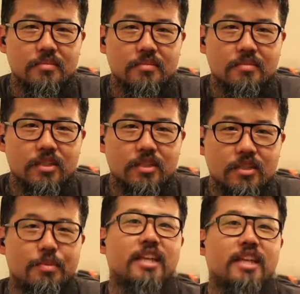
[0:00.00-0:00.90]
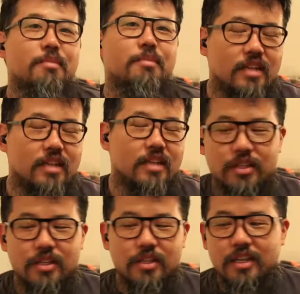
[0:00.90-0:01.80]
speaking to myself
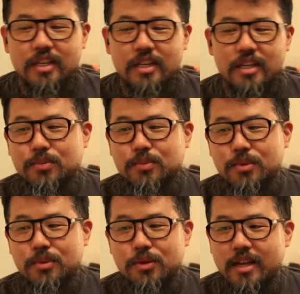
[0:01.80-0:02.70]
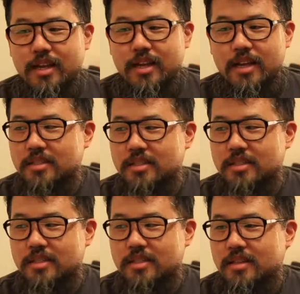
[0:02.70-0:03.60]
essentially, because that's what I'm doing right now. Because
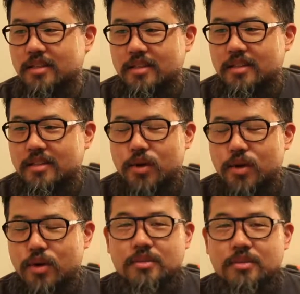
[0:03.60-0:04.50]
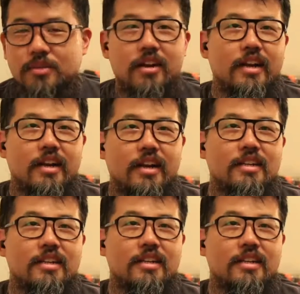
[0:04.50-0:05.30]
Rob's not here, and